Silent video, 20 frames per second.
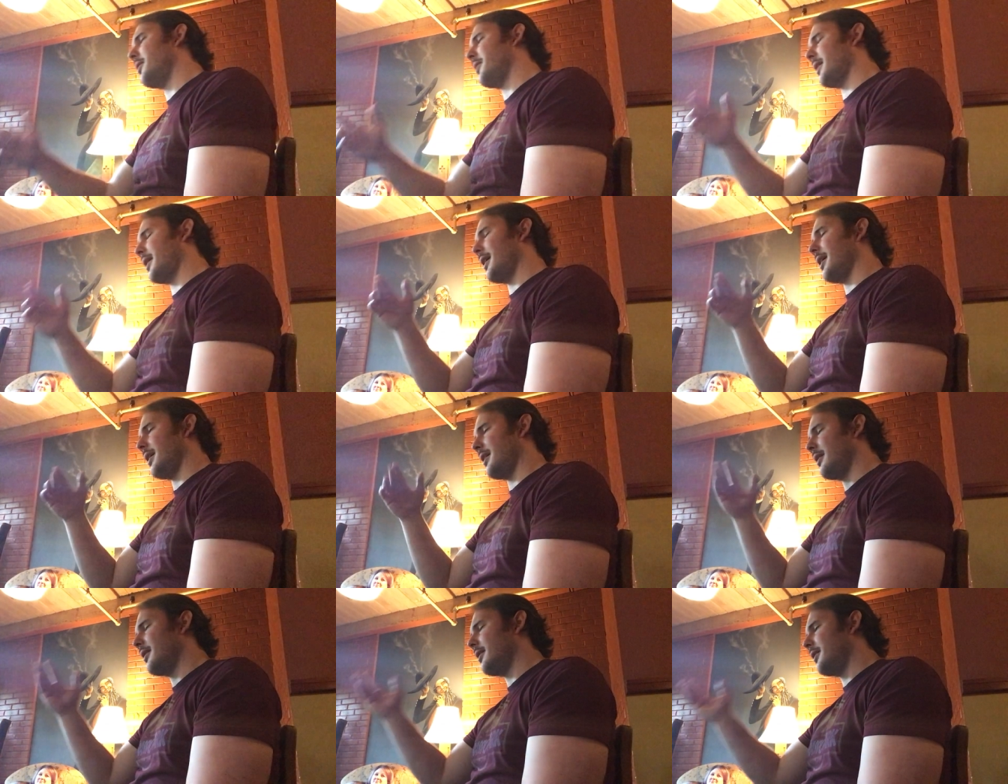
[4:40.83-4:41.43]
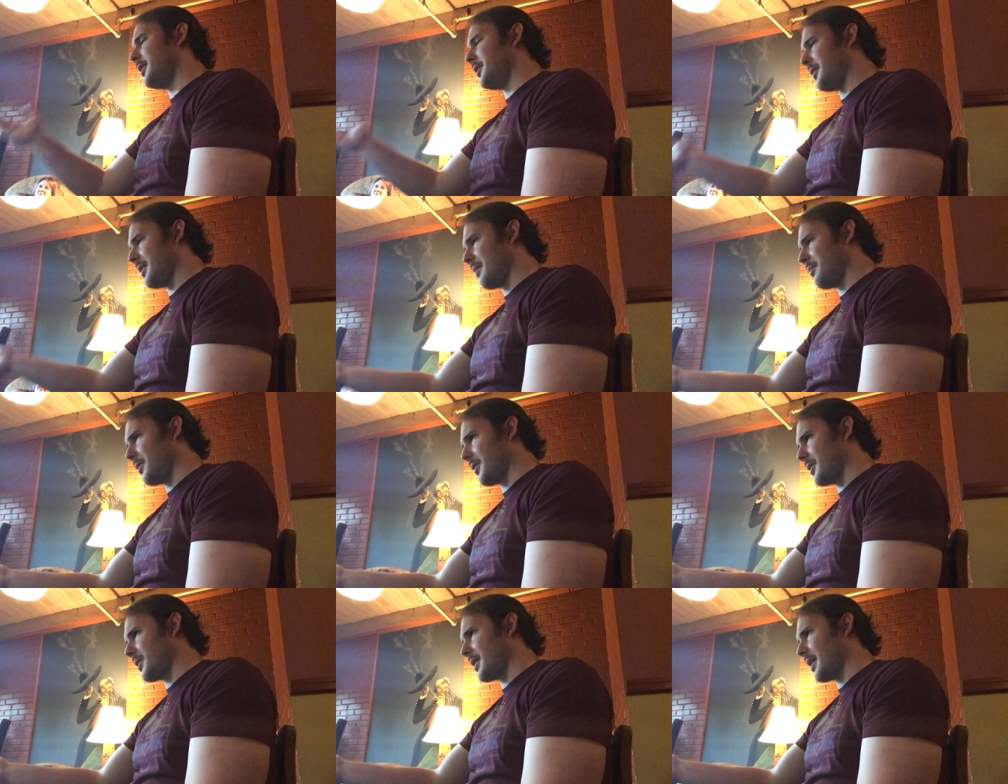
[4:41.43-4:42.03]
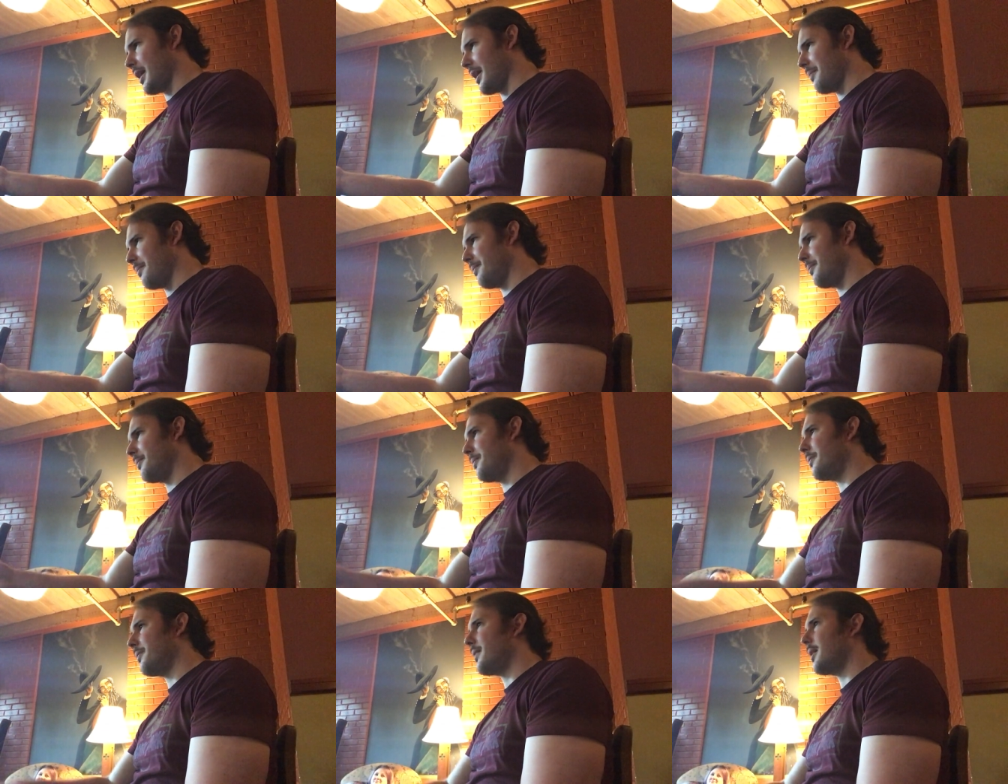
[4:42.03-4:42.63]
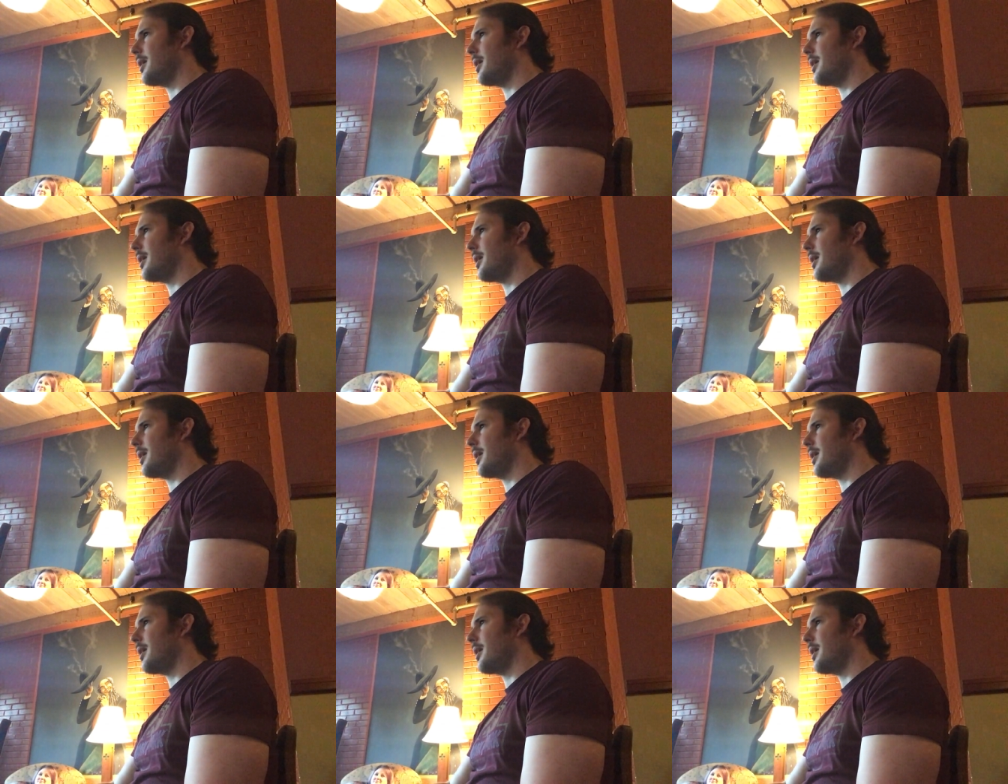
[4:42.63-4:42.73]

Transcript: okay, you get more time.